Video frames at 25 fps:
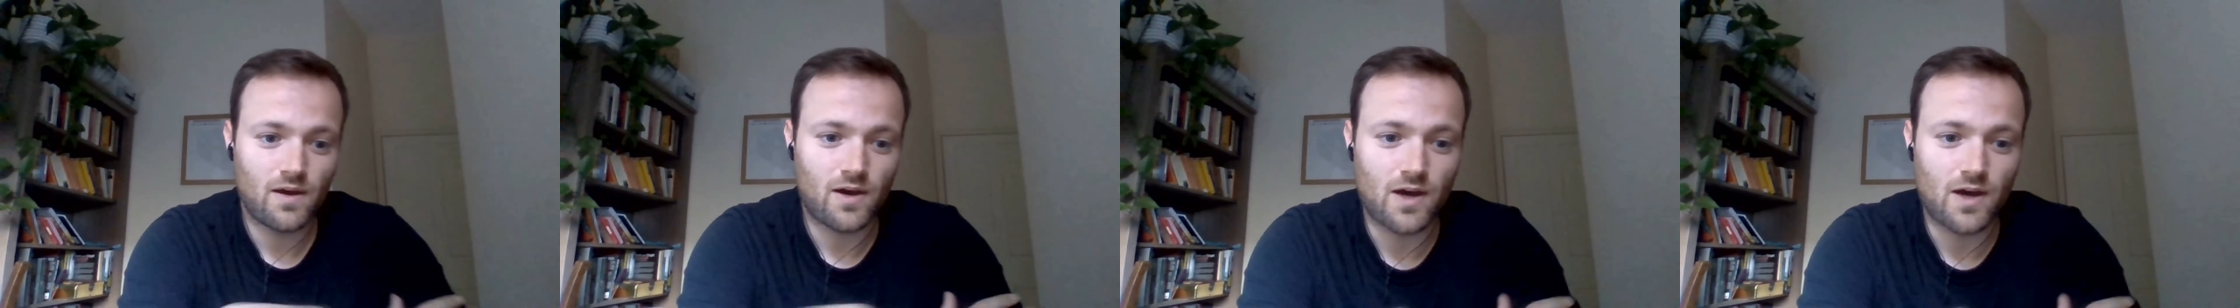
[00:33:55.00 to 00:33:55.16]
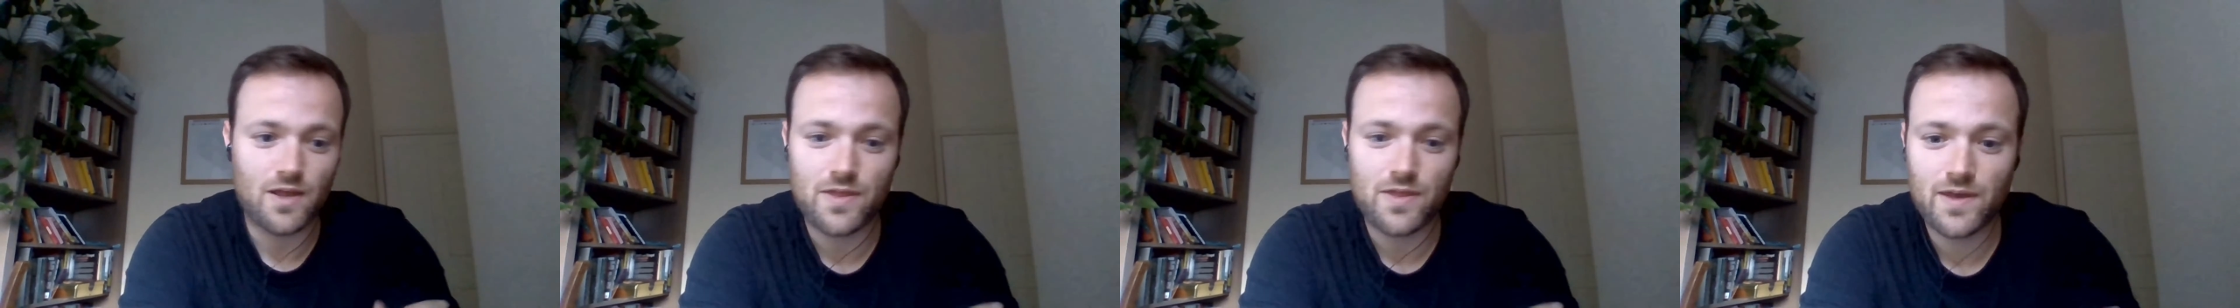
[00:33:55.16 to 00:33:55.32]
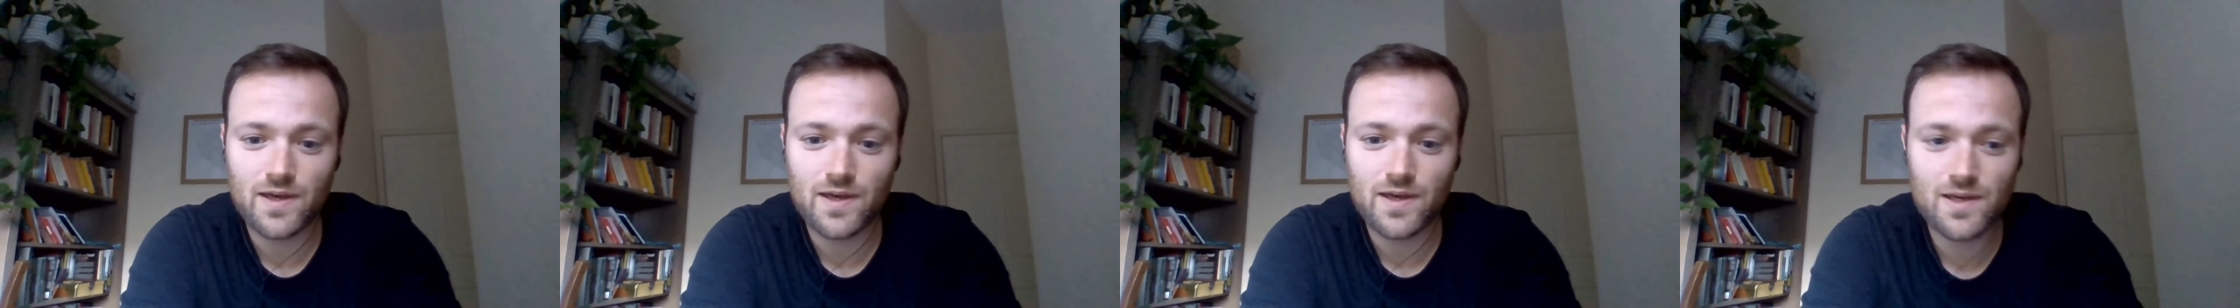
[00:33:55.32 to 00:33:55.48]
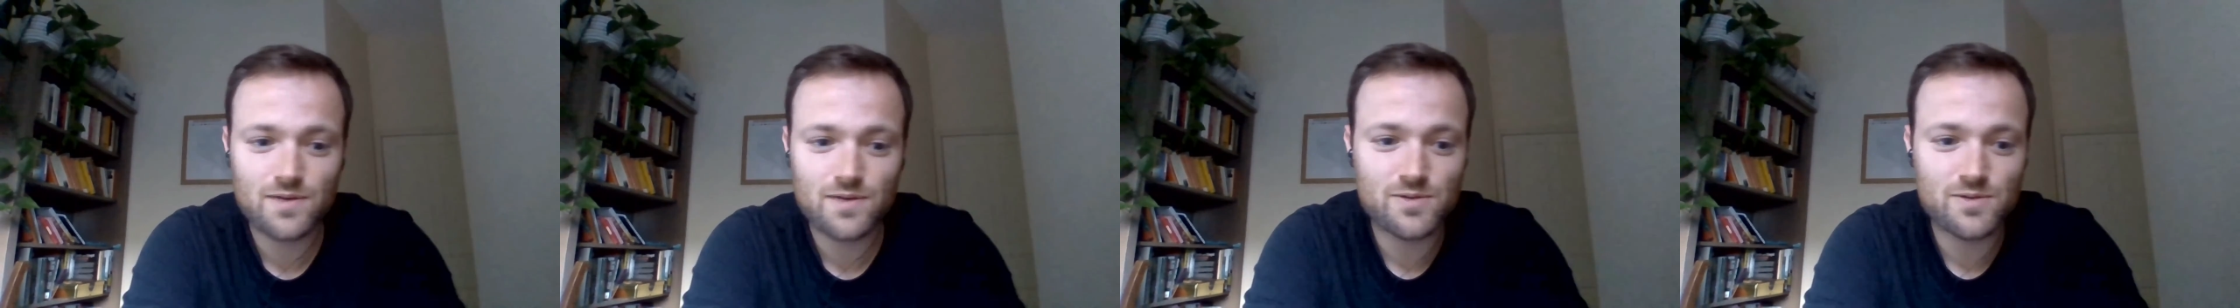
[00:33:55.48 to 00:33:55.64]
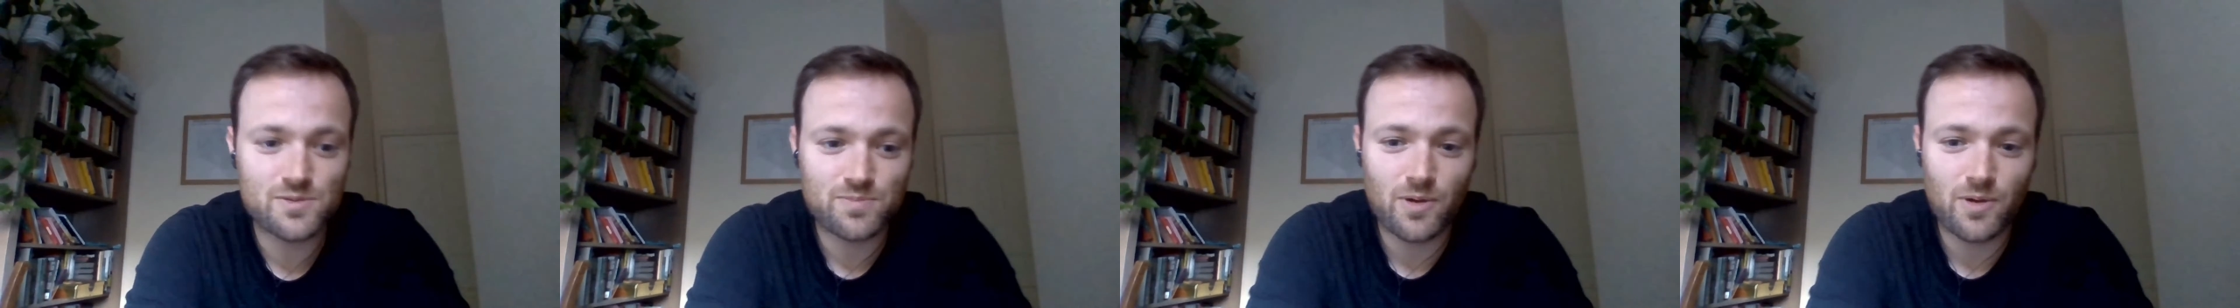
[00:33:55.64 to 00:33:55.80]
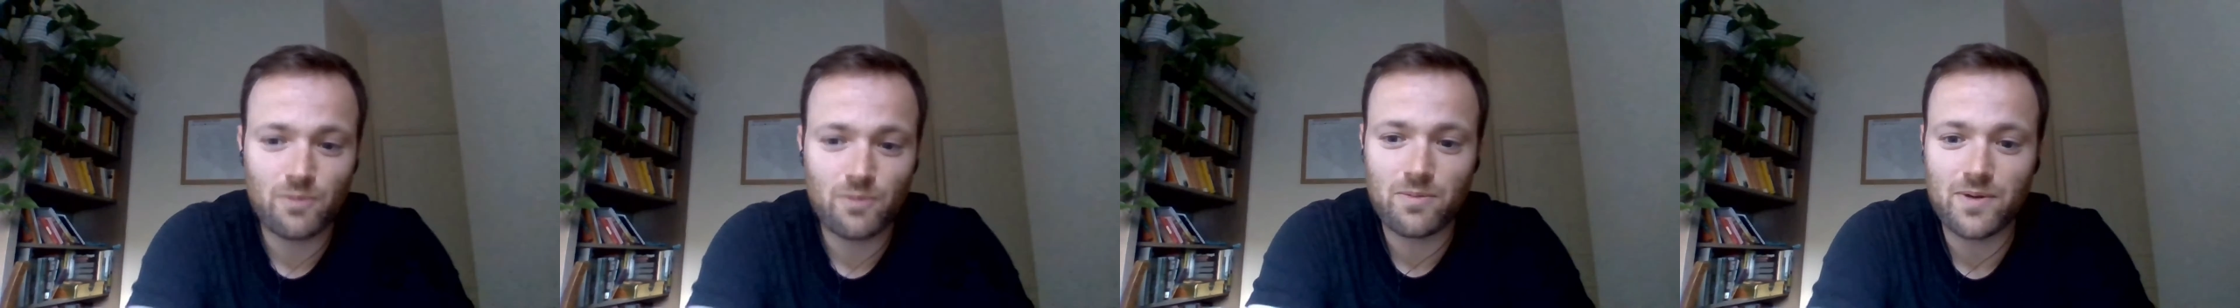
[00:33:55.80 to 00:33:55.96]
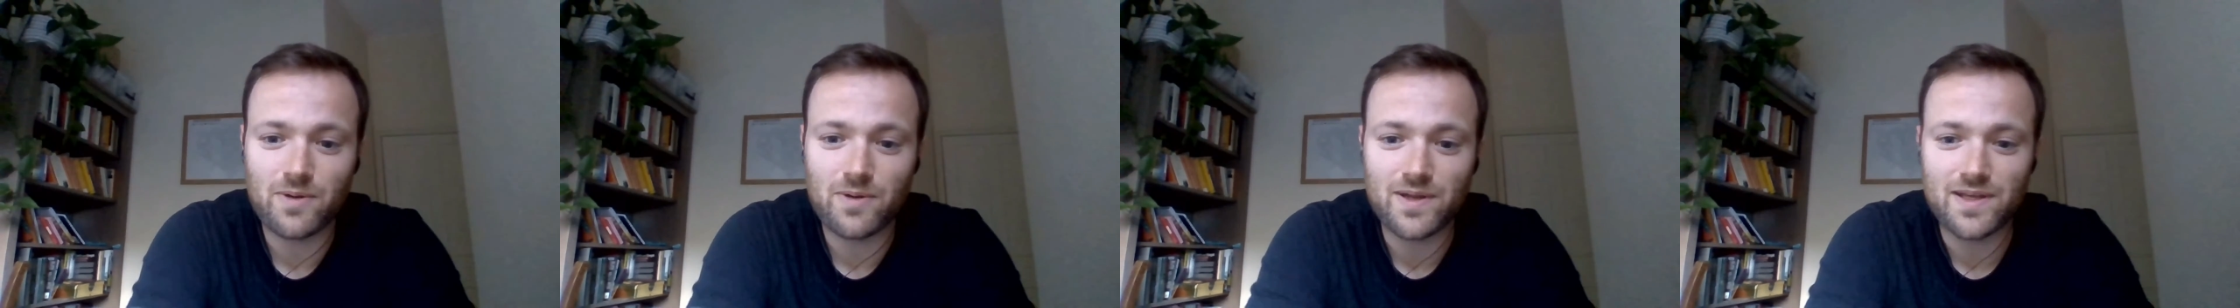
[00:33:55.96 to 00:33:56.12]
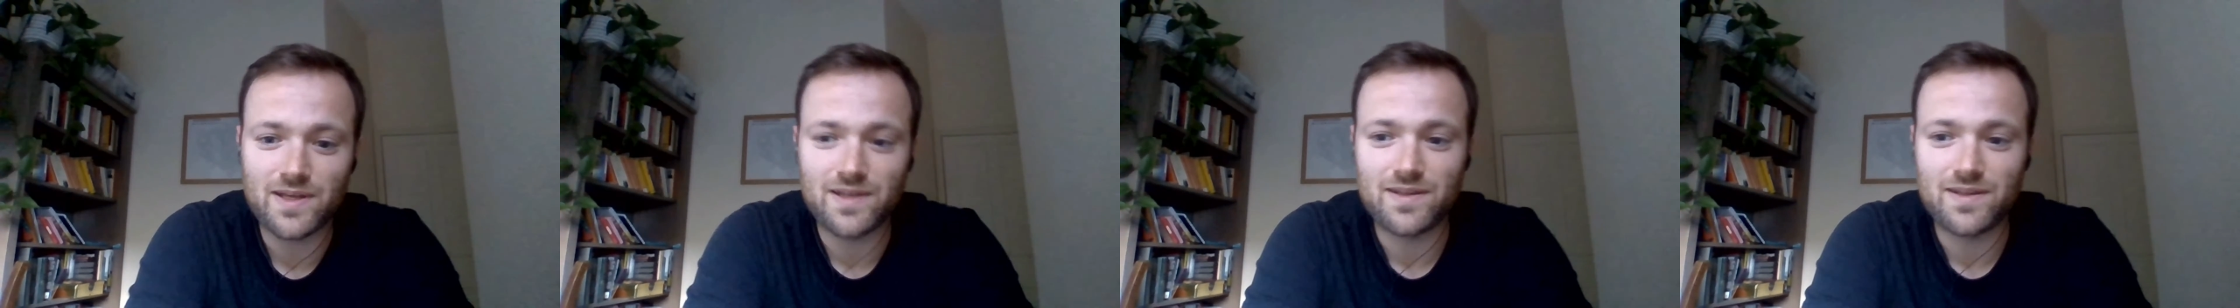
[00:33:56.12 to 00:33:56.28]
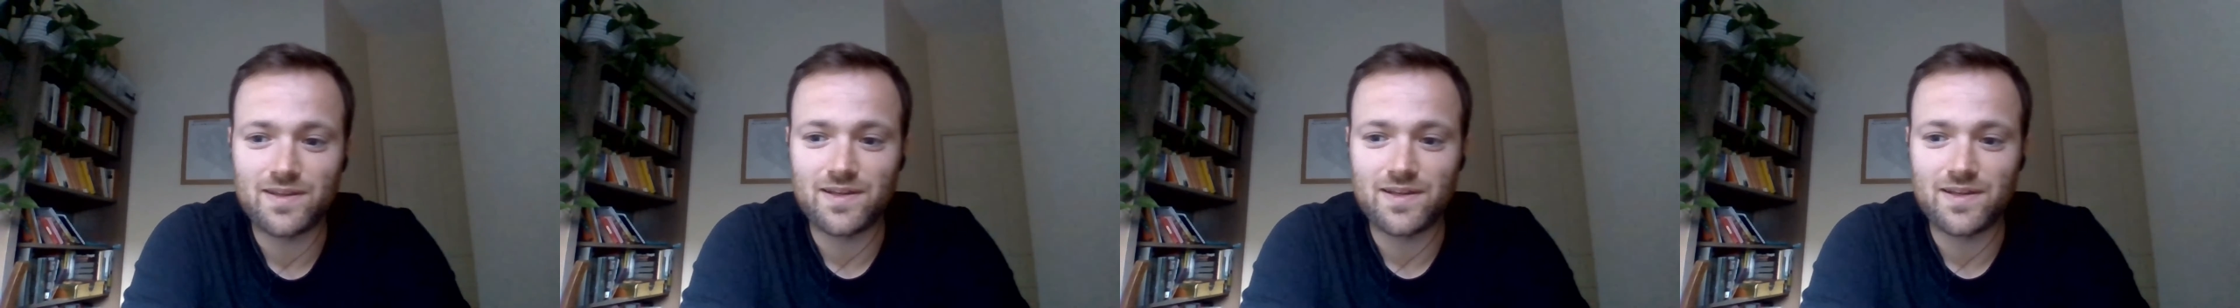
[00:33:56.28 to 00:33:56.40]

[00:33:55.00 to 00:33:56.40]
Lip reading: I think it was probably